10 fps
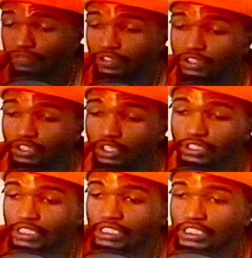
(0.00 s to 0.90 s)
turns
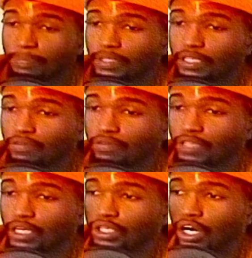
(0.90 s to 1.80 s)
into something that
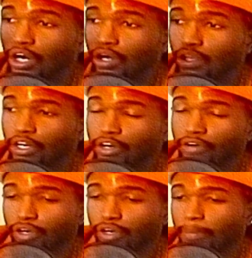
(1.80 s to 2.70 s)
we all learn
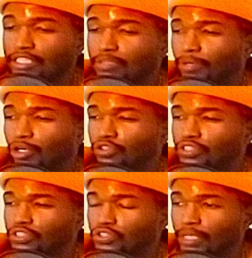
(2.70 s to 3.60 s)
from, as opposed to
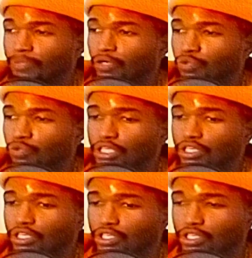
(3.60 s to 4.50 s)
something that we
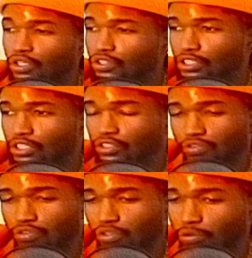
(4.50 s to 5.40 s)
just, you
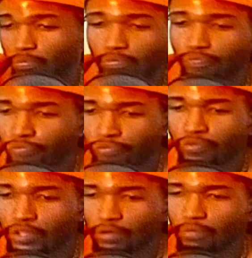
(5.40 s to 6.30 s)
know,
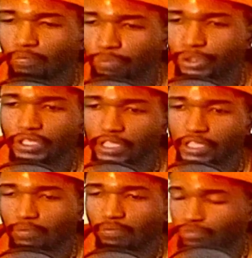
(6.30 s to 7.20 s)
breed,
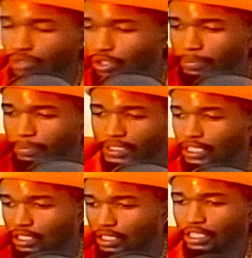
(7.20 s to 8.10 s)
you know what I'm saying,
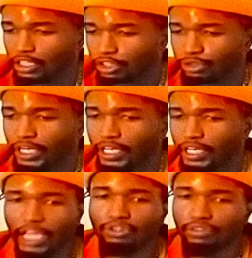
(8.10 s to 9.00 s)
create
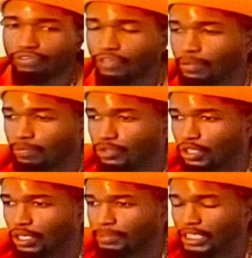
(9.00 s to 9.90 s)
hatred from. You know what I'm
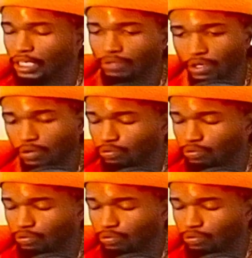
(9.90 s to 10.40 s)
saying? We don't